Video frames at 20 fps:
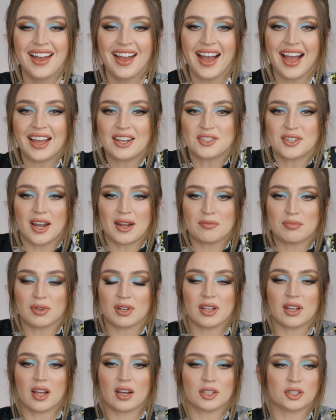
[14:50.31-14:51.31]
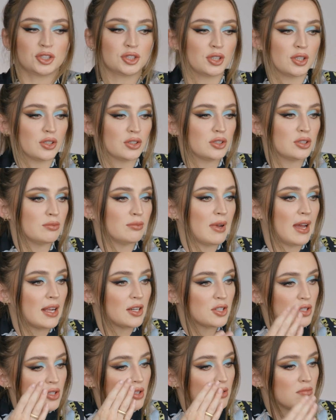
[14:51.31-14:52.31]
I tried putting on a shirt to
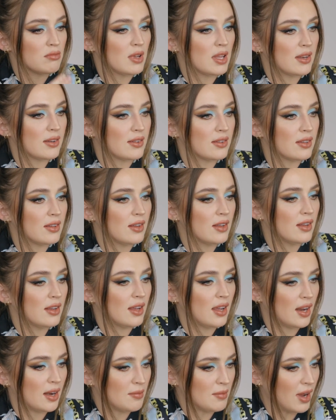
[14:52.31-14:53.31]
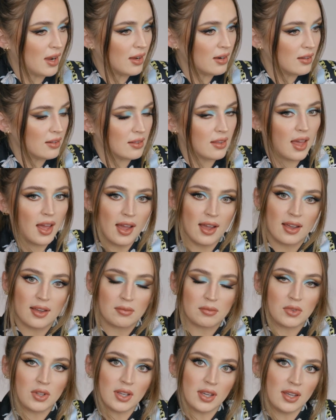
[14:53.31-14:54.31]
match the mint, and I'm not gonna lie,
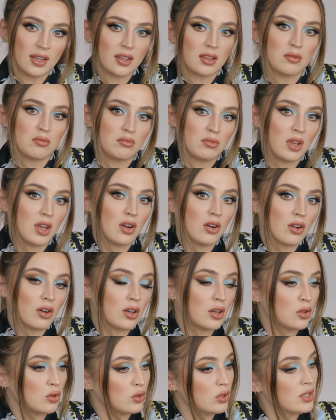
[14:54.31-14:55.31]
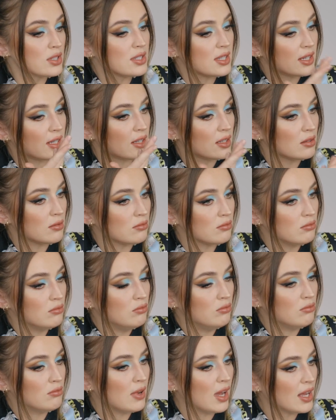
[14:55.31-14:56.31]
I'm looking in the mirror and it looks like it
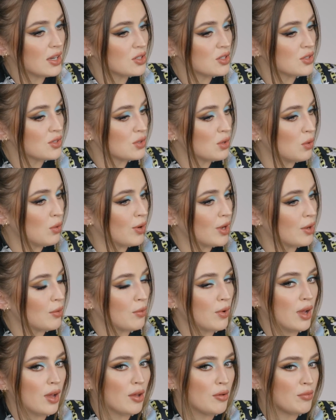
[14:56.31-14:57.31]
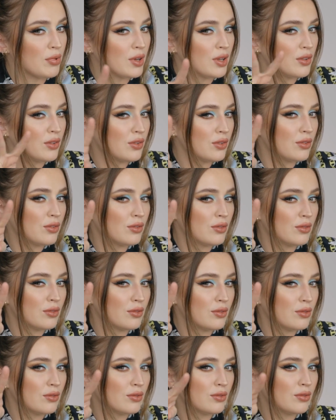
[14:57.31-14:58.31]
matches quite well, but it's
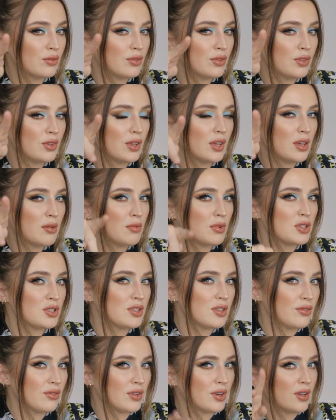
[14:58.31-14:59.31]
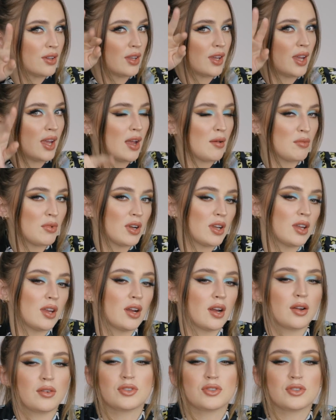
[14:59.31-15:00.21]
looking much different in the camera here.